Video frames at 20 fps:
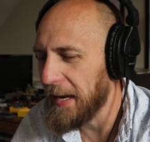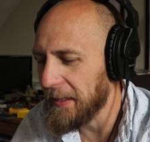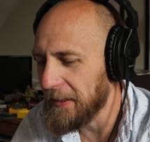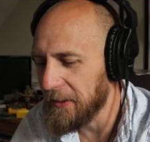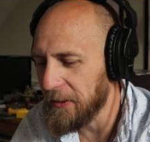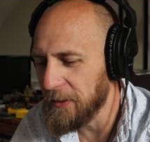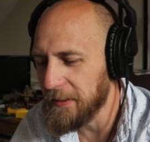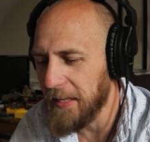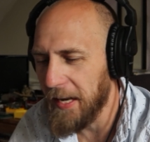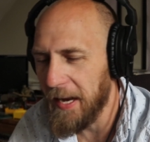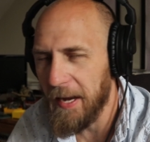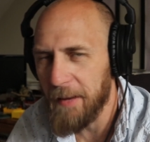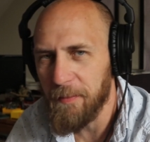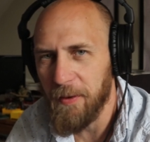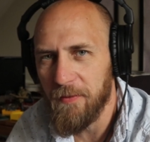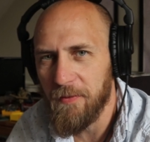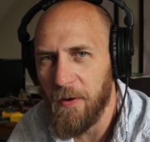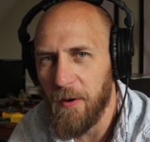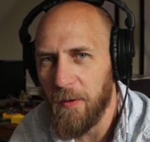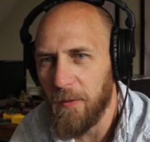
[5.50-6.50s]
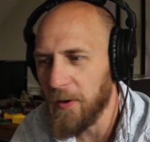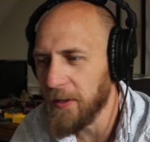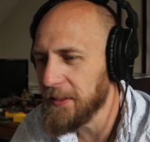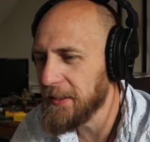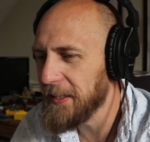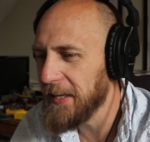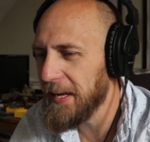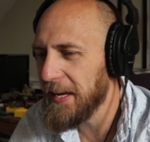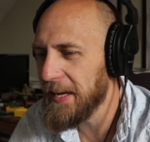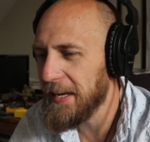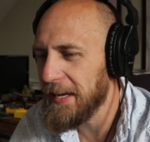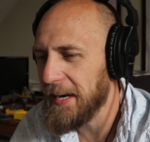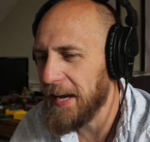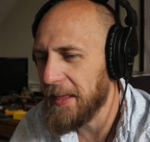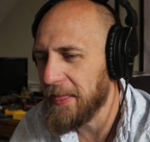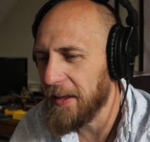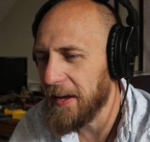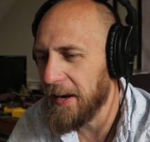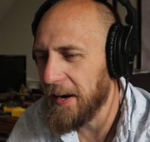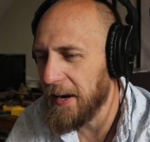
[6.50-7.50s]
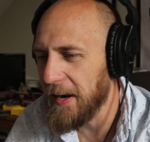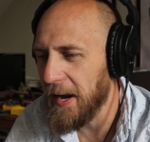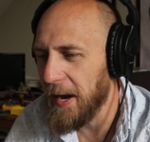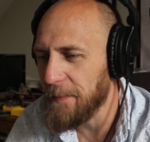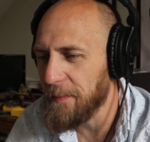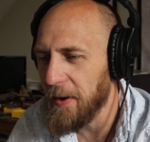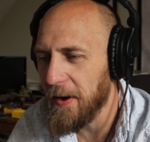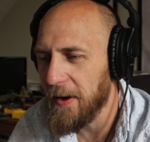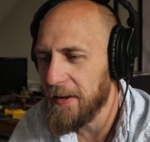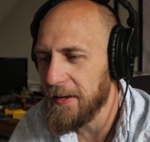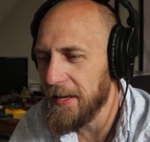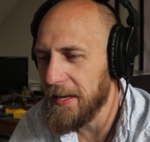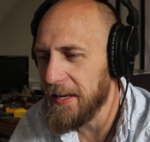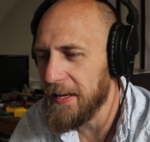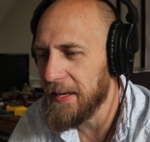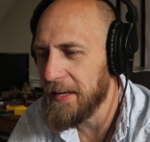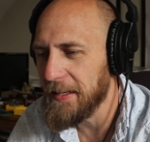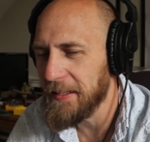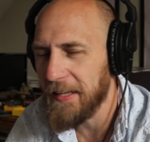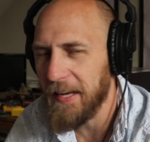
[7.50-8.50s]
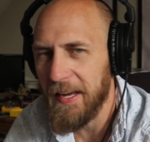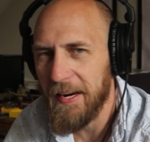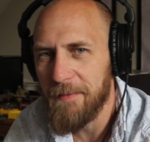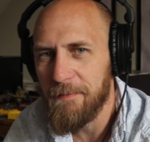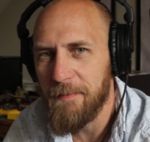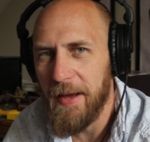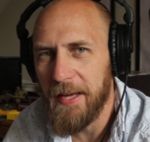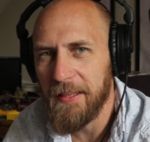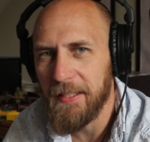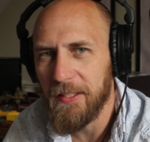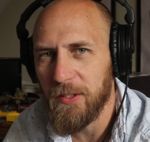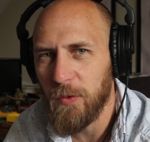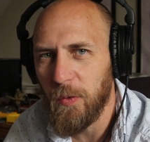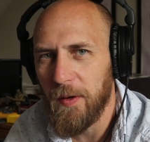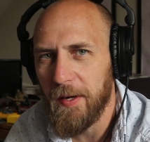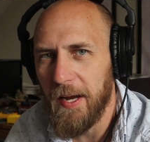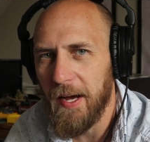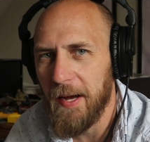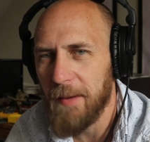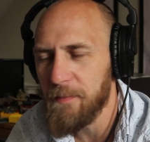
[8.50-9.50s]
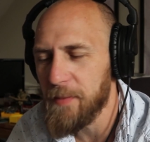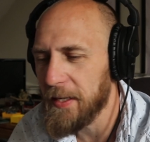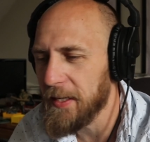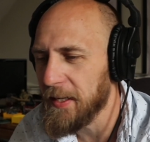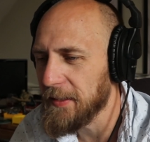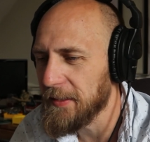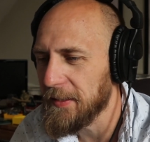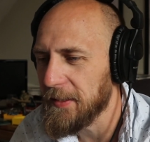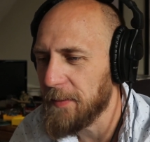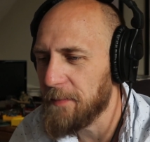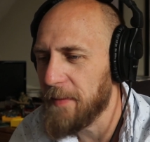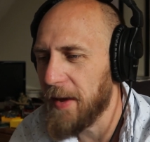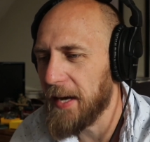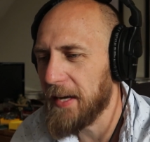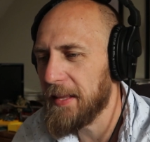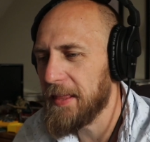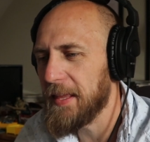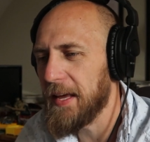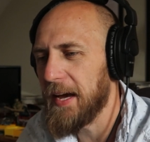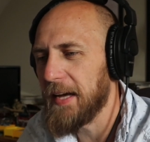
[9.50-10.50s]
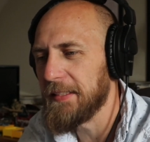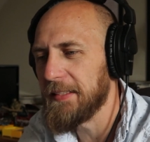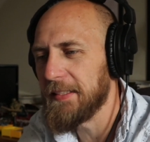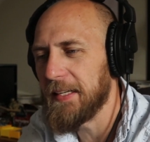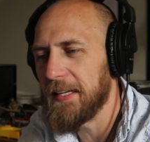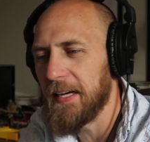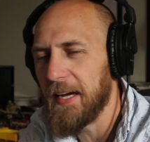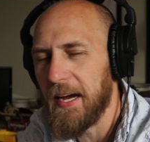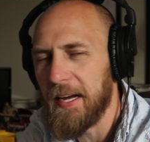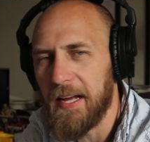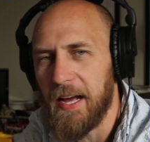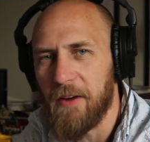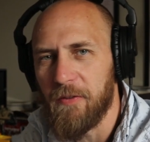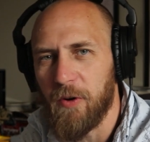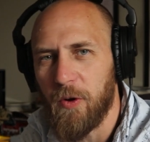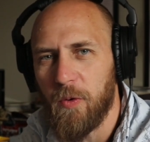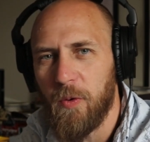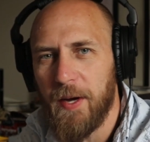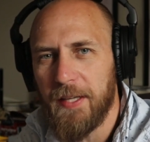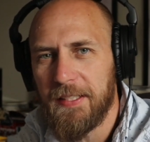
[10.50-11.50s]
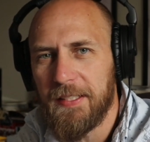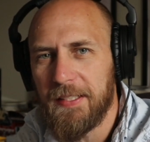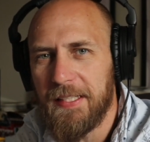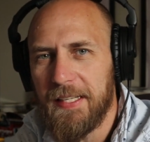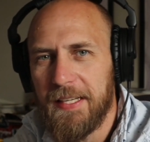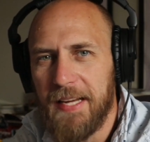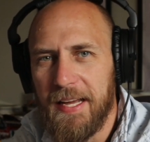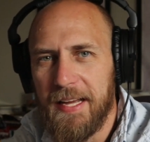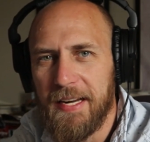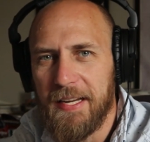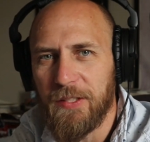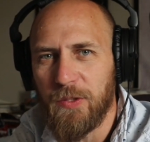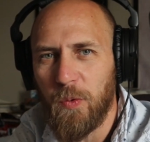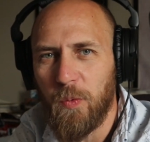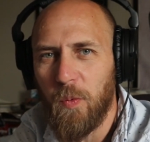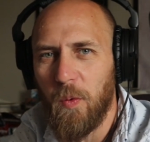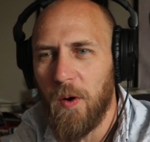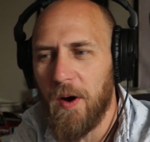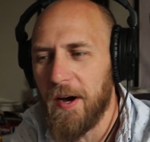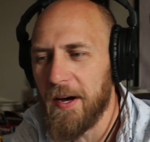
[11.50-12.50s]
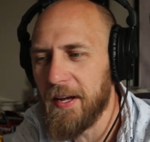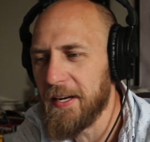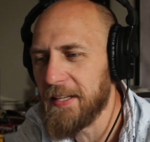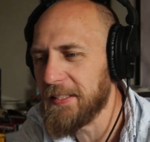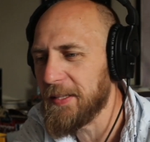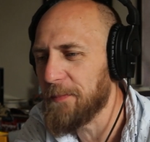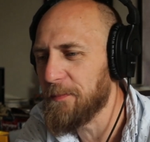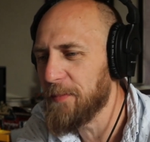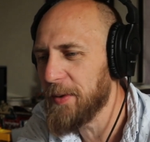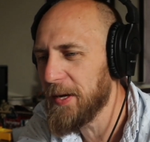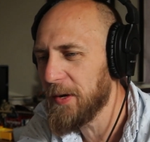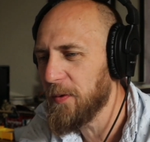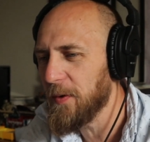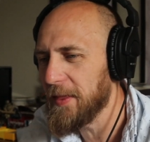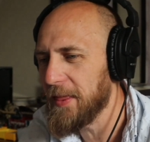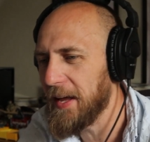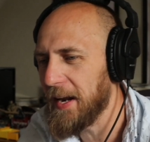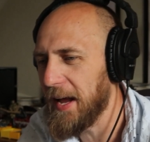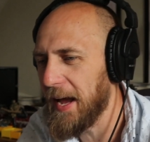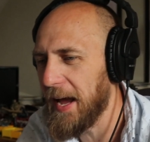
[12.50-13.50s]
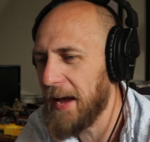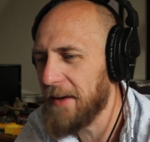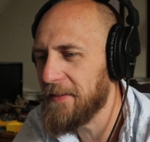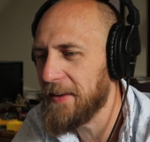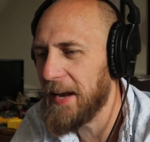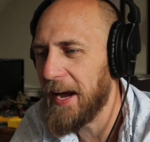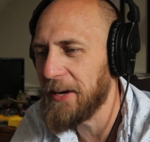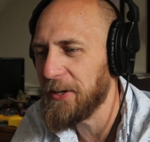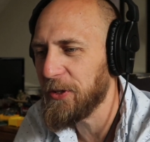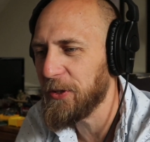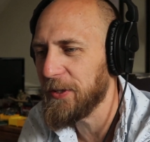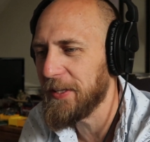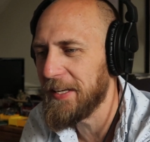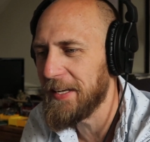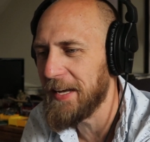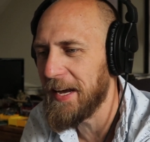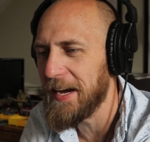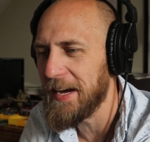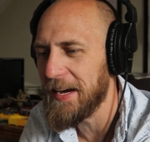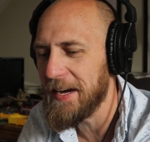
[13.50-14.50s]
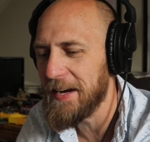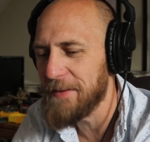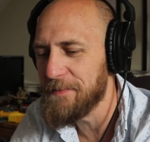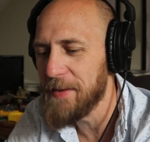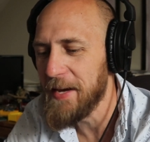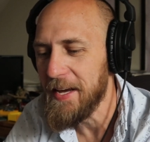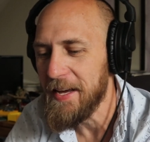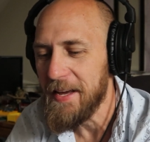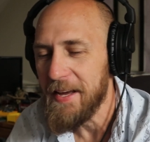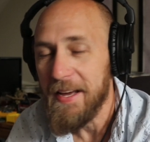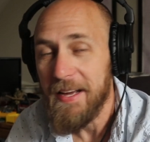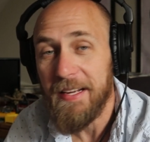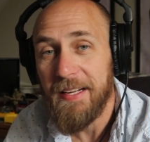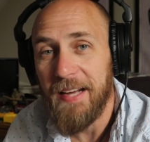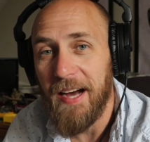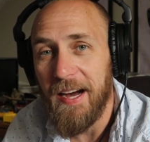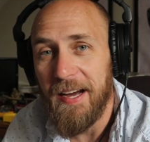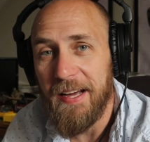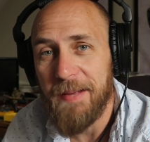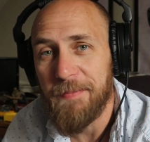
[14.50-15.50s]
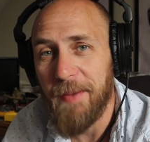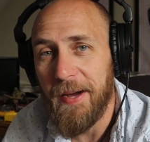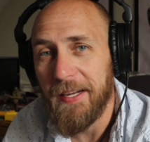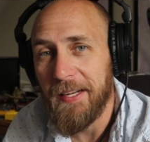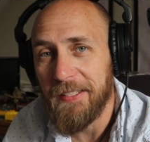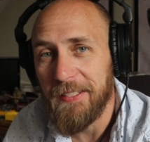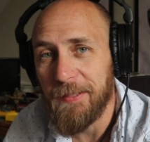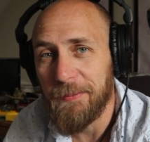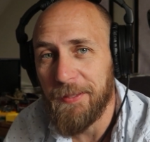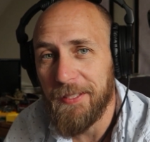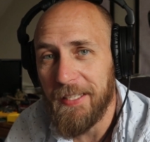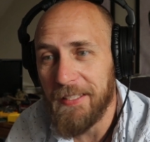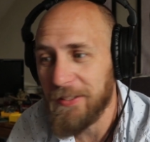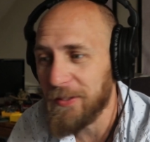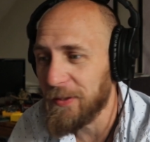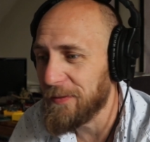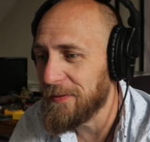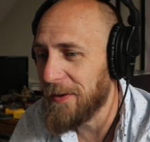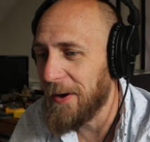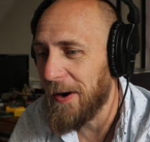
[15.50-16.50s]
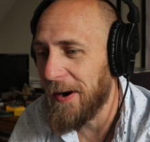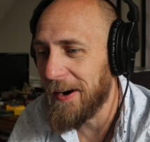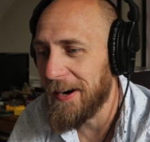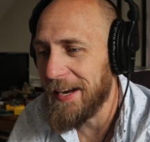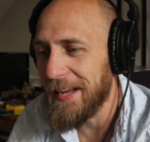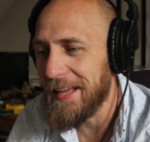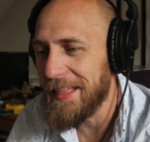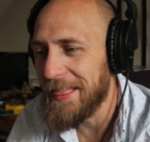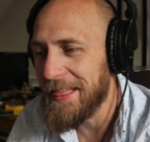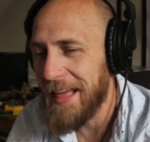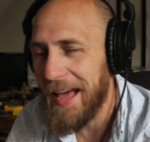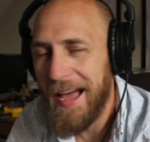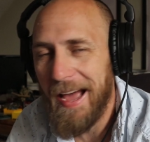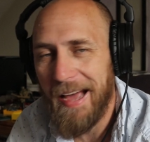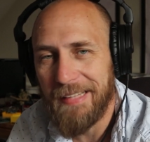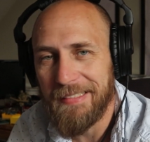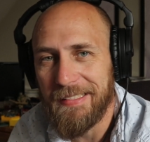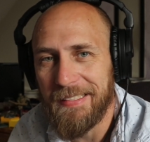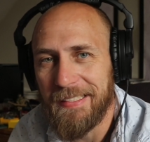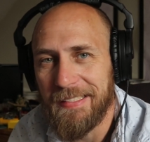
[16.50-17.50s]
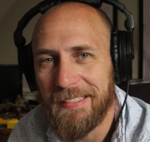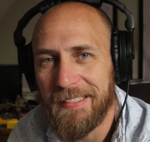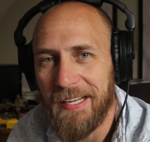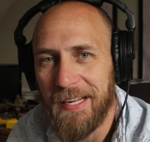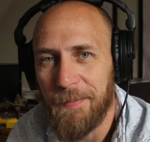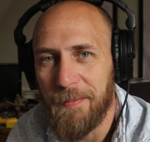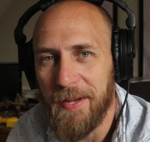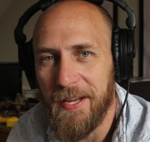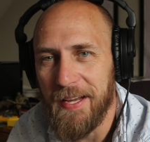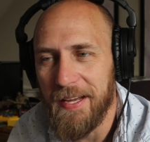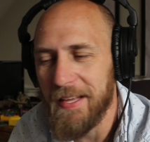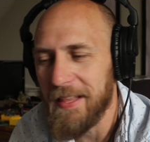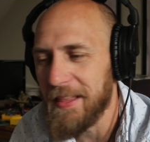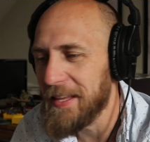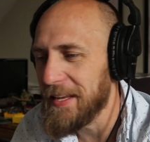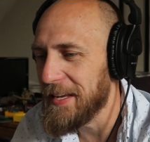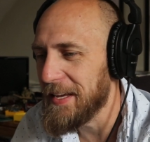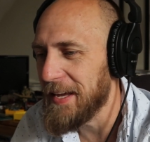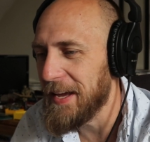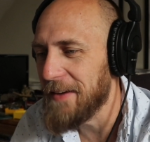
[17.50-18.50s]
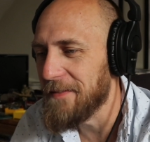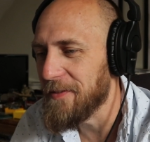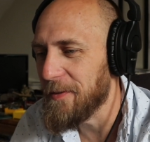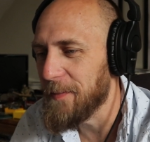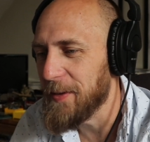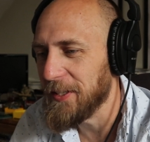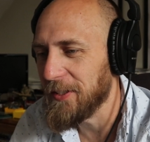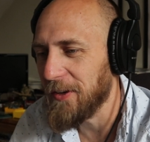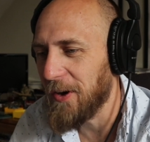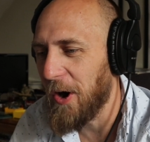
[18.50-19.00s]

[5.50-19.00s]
a little time before work today and I thought I'd hop on and kind of make this one up because it's a mech that I got requested, and it's a big one that I haven't actually got in my custom set so far, and that is going to be the infamous